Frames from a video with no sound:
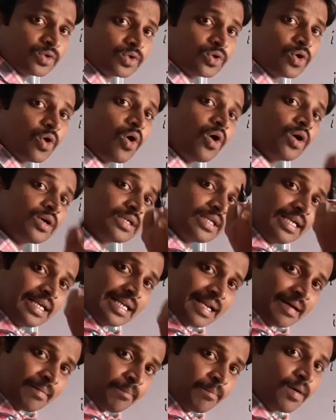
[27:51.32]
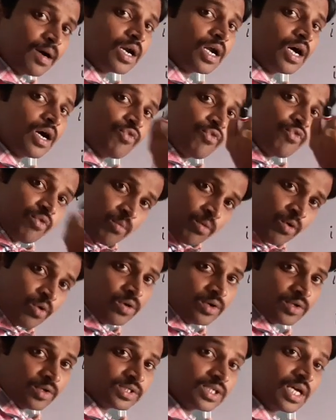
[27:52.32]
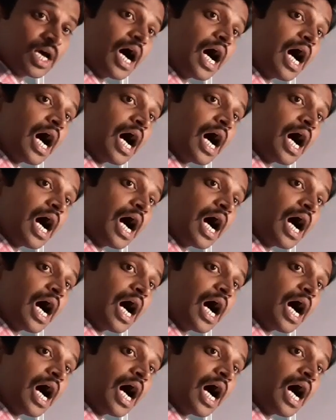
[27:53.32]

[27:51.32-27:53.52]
total number of moles